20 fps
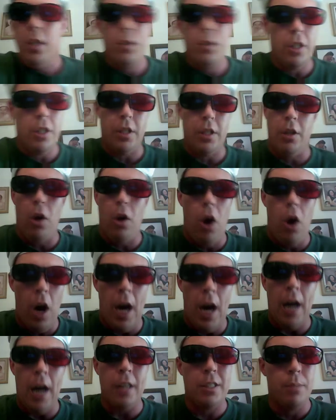just an
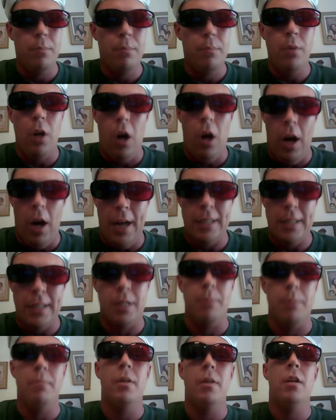awesome,
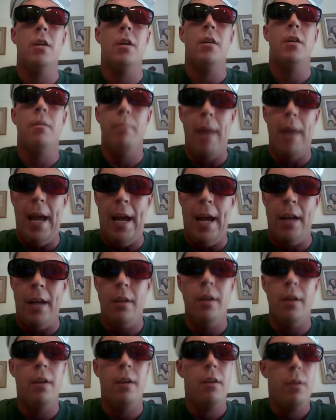awesome man.
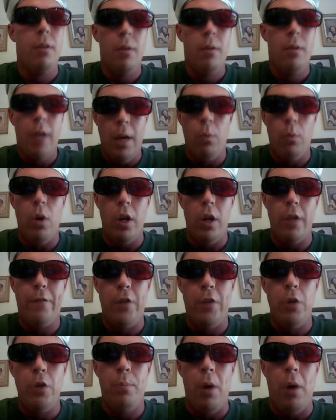And one of the
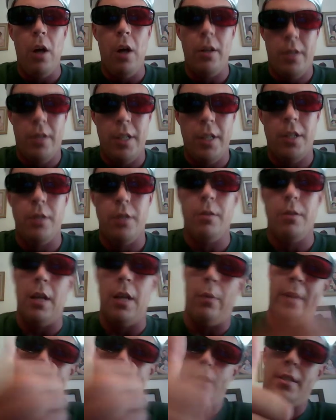few politicians that
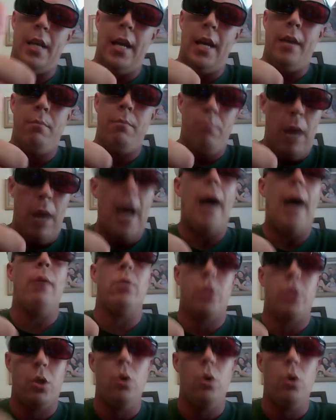we could say I was